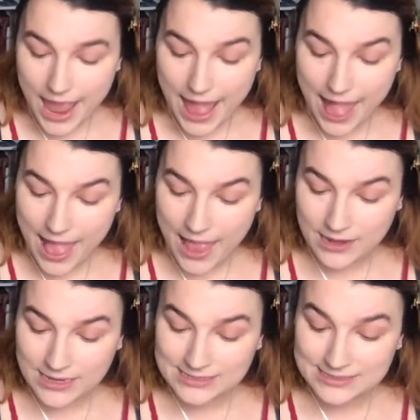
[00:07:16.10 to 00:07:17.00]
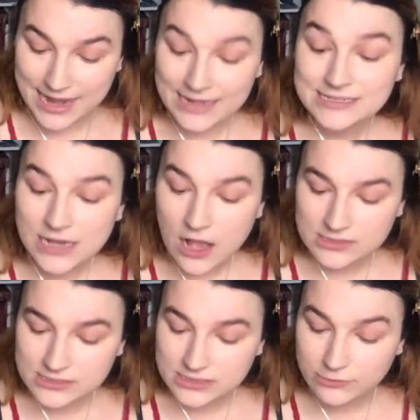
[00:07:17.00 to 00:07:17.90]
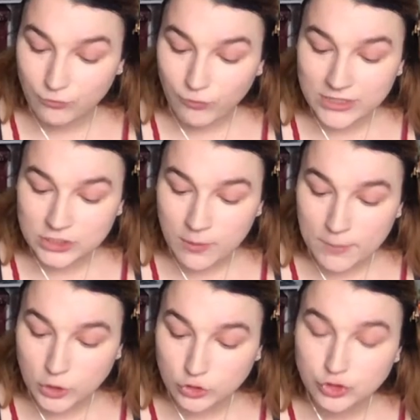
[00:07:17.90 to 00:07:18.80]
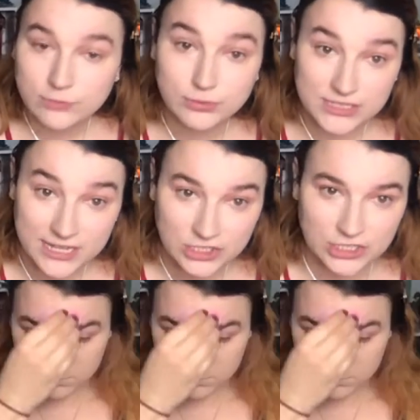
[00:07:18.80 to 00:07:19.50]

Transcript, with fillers: And it is an antioxidant enriched pollution protection.